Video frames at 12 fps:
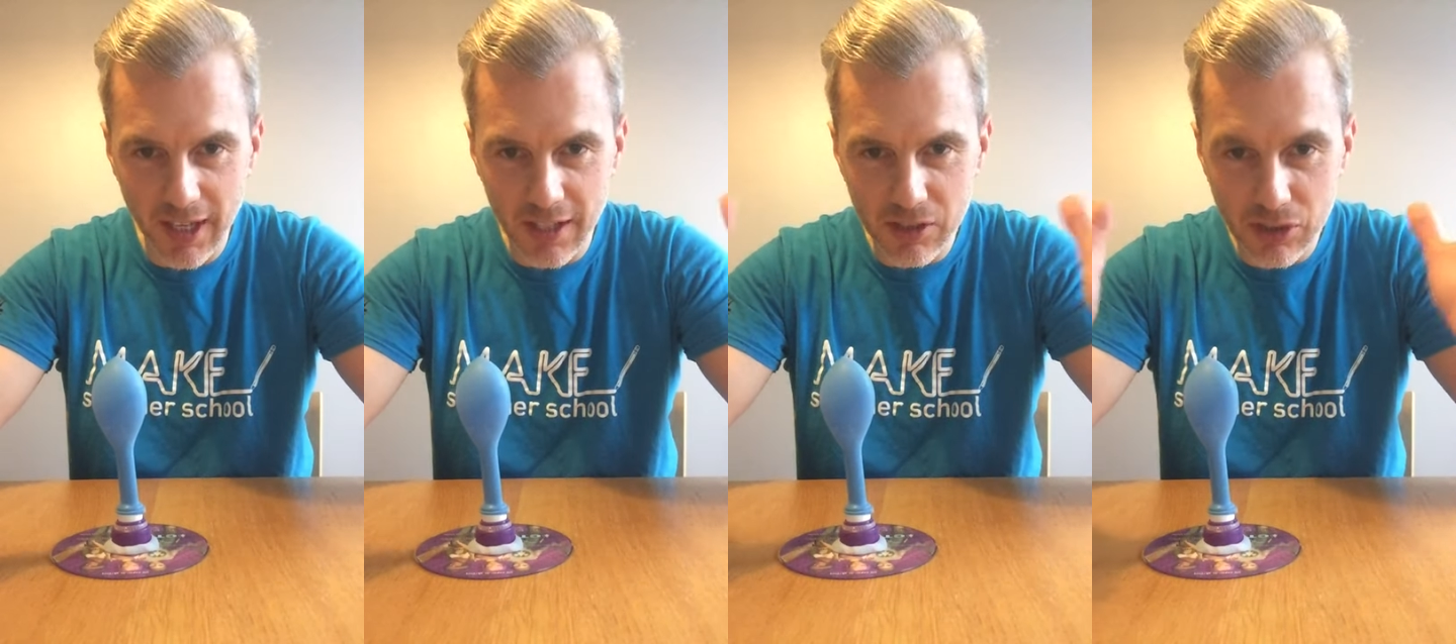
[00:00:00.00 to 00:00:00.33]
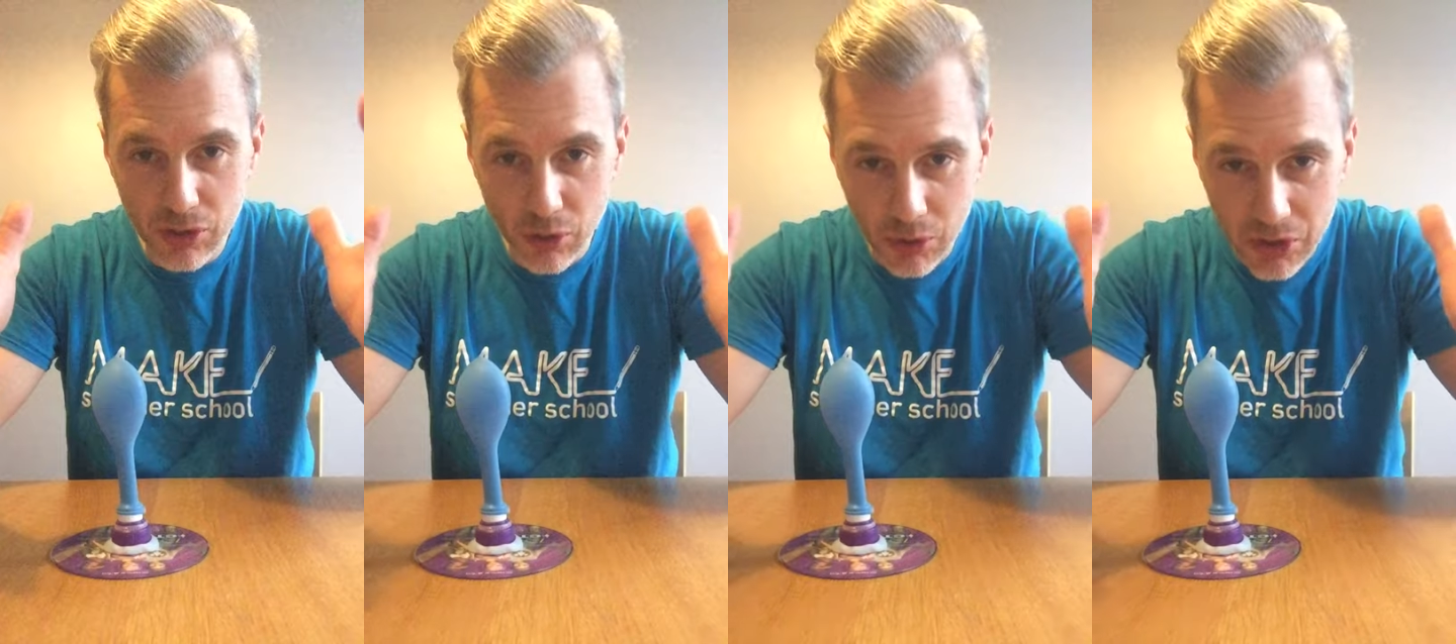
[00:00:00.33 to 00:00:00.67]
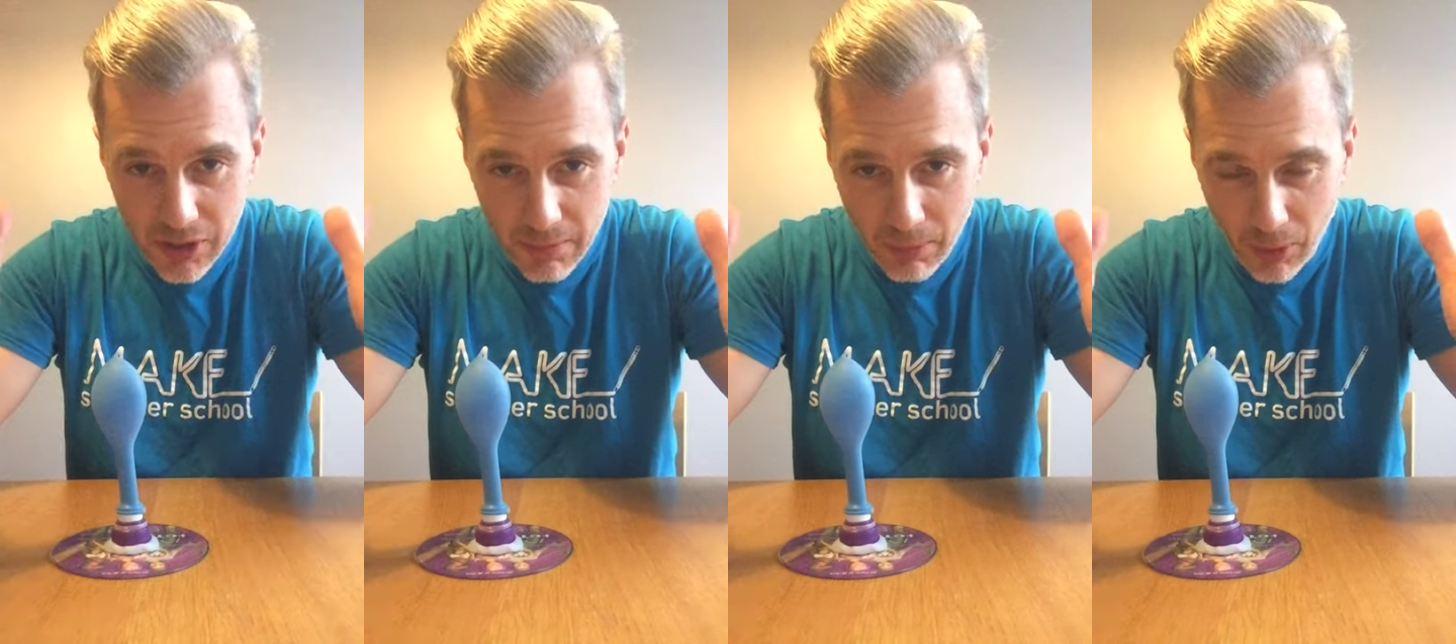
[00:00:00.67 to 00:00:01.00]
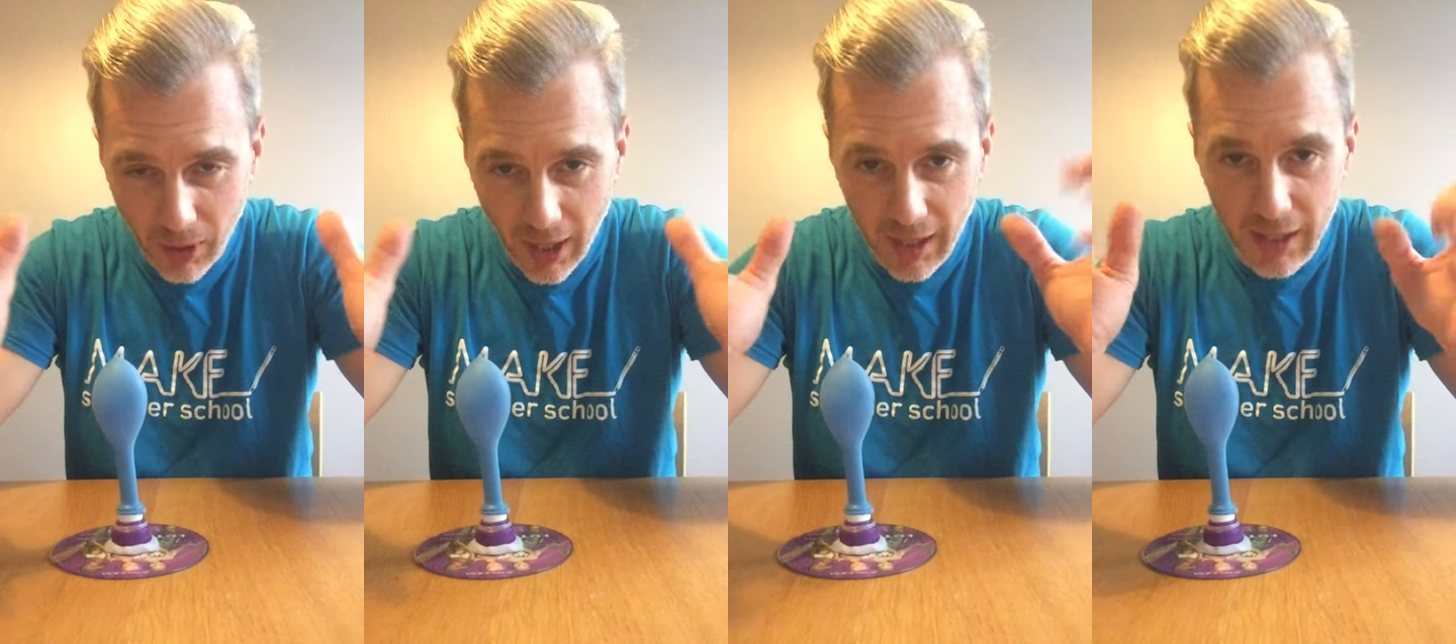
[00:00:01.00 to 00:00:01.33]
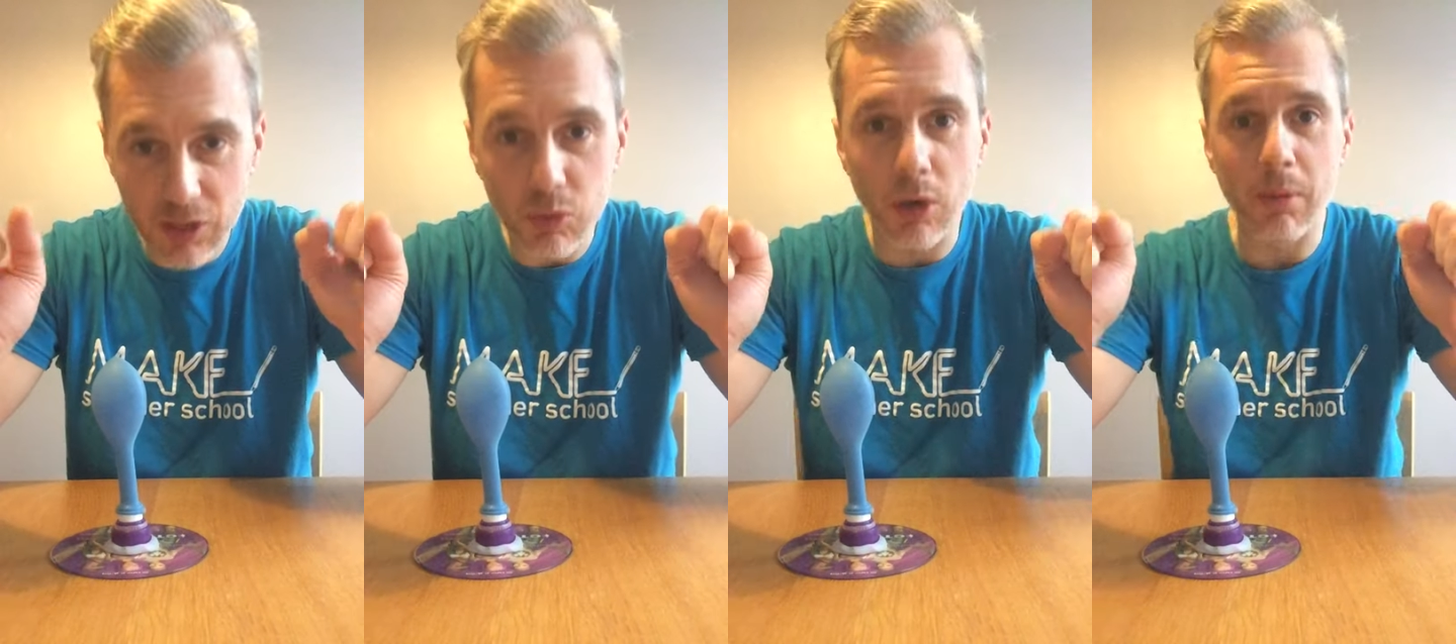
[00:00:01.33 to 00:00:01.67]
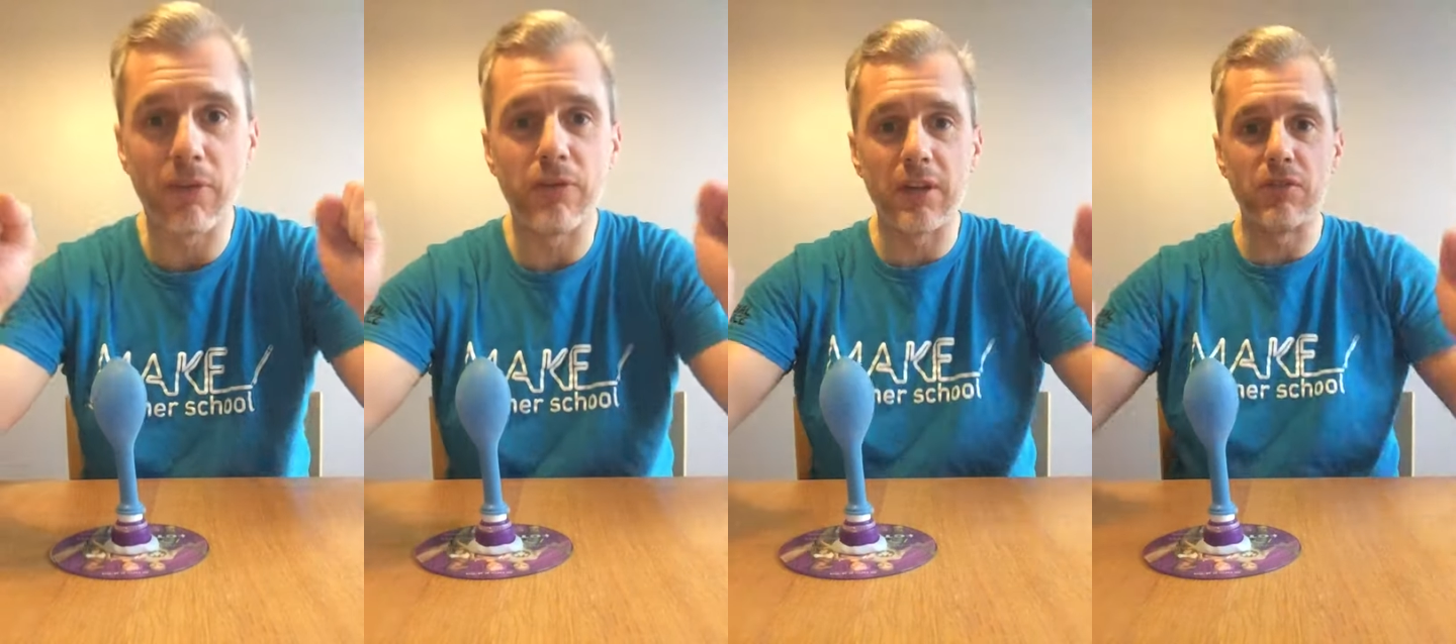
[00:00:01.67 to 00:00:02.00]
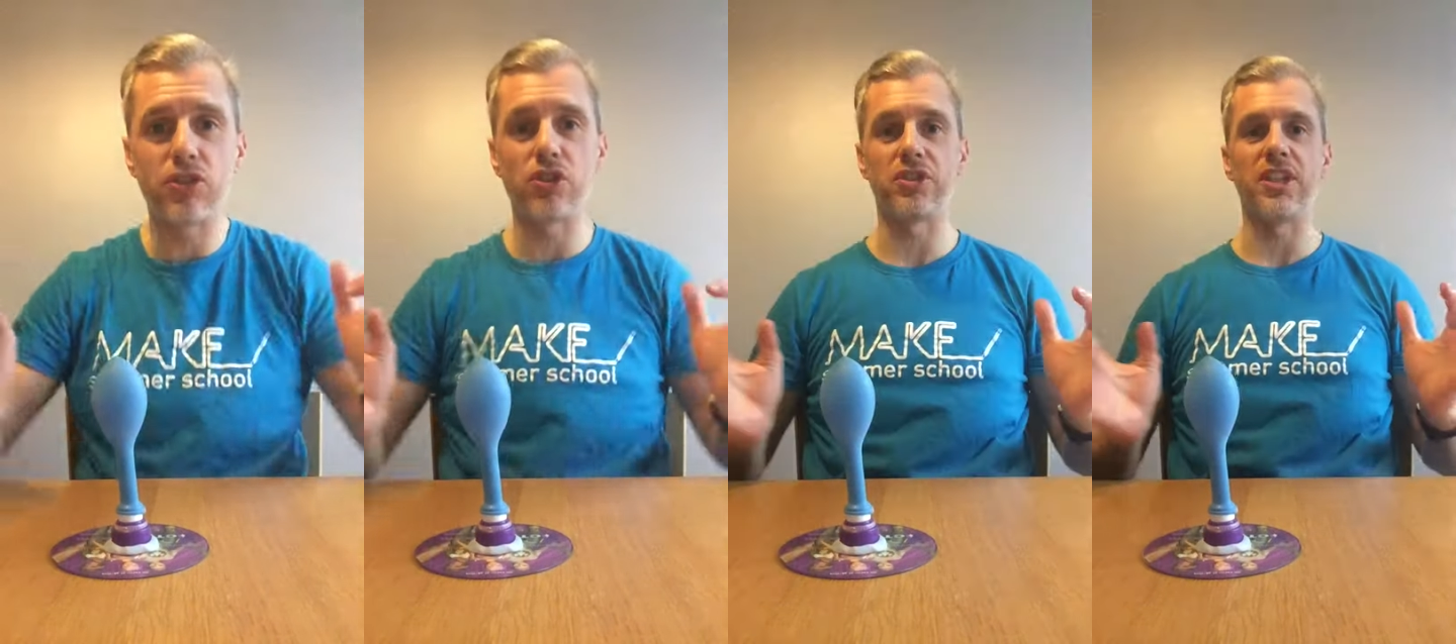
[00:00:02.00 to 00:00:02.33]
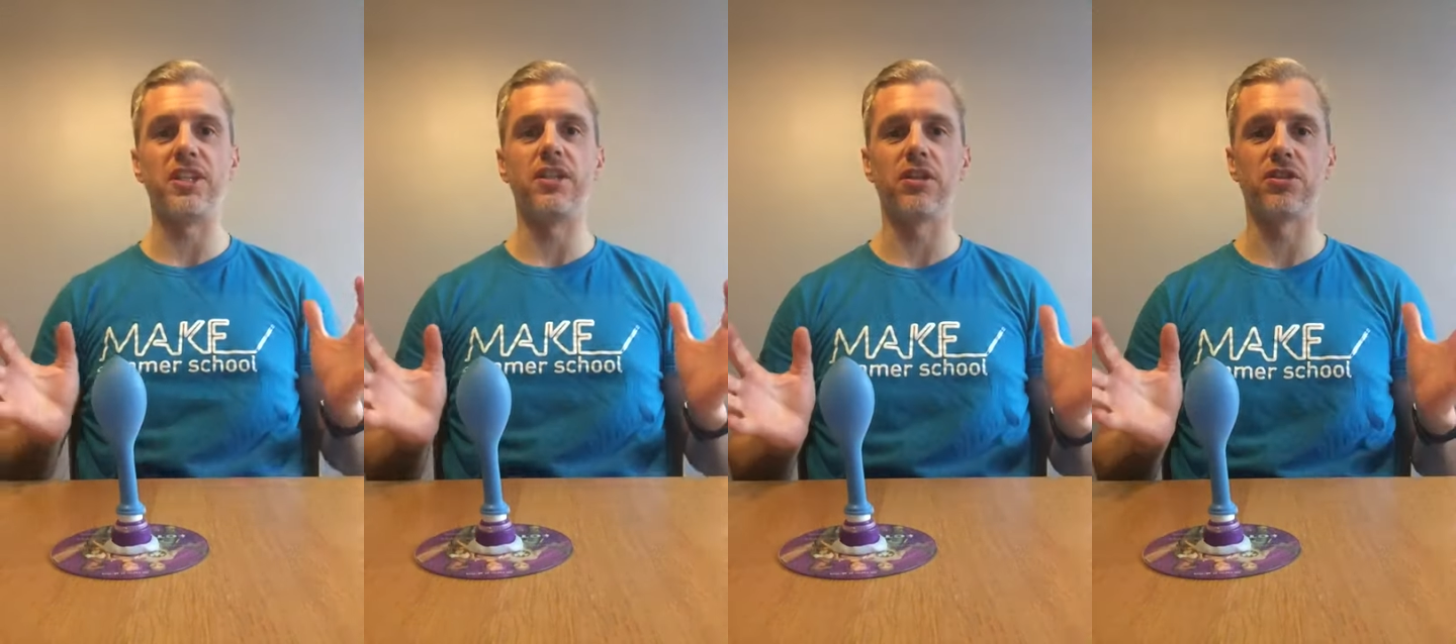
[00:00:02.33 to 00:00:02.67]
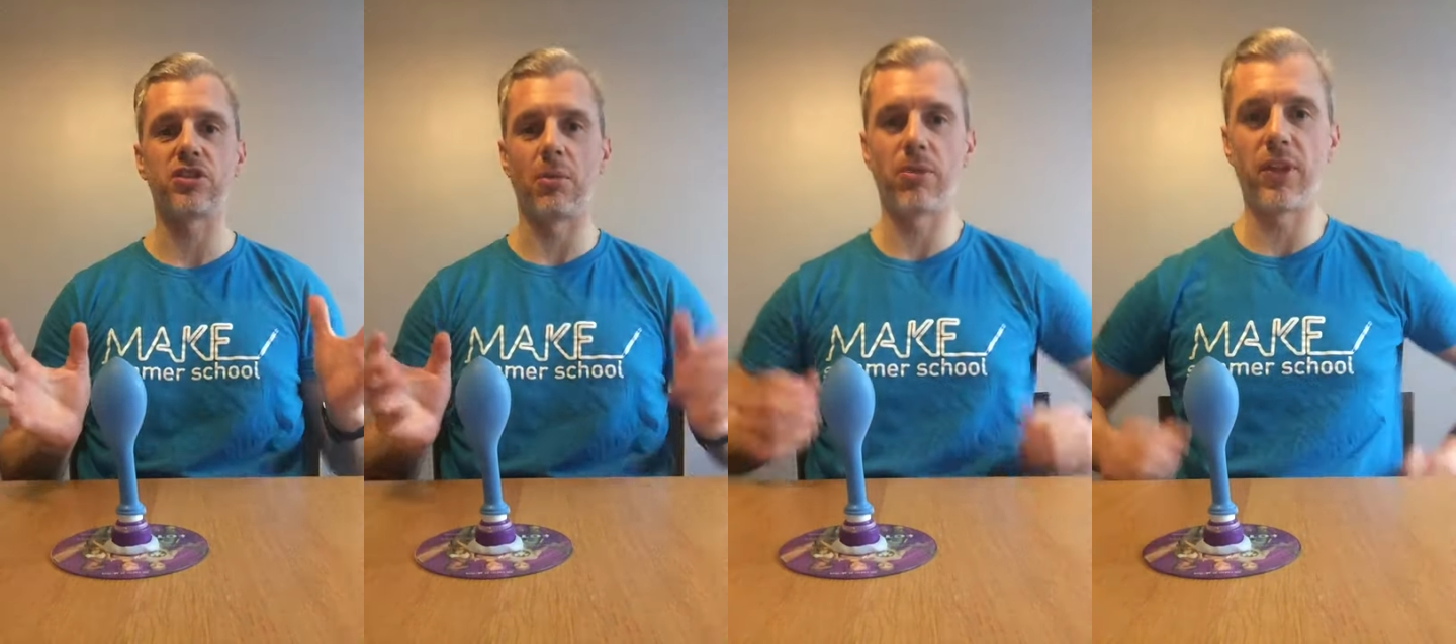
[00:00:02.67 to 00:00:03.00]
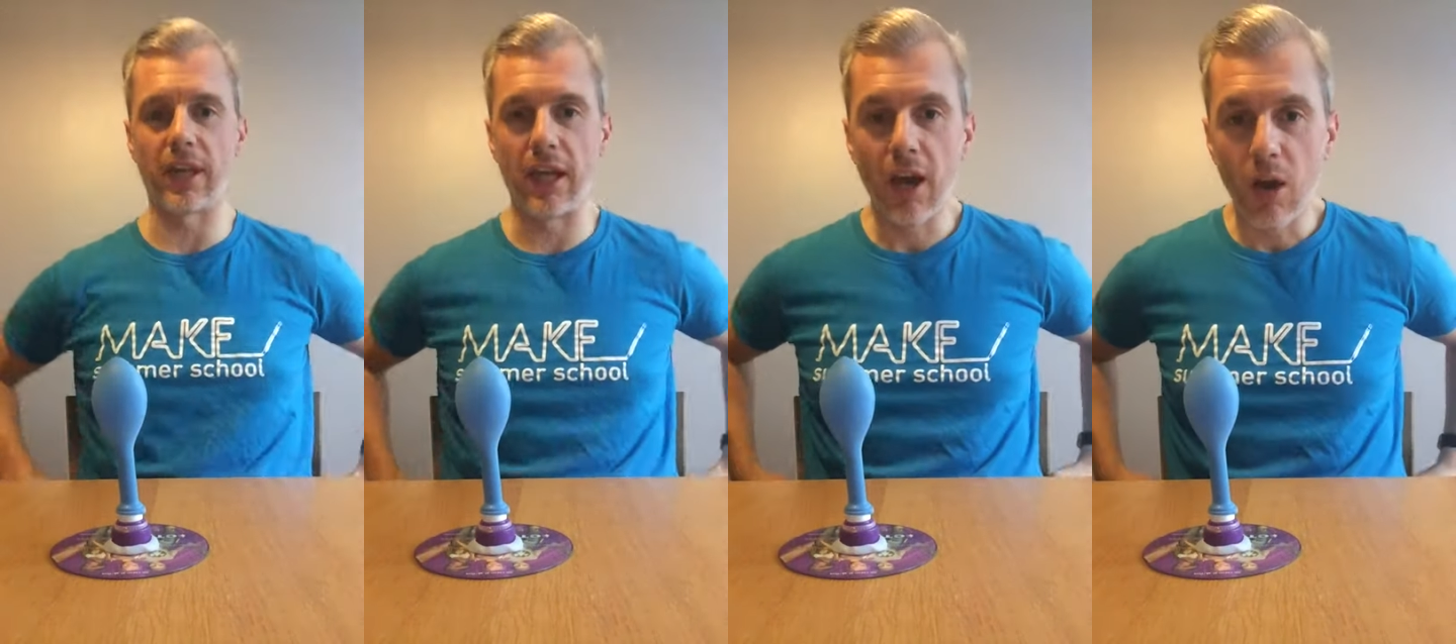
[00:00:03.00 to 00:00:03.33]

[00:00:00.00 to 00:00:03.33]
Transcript: It's so simple and it's one of my favourites because it does something.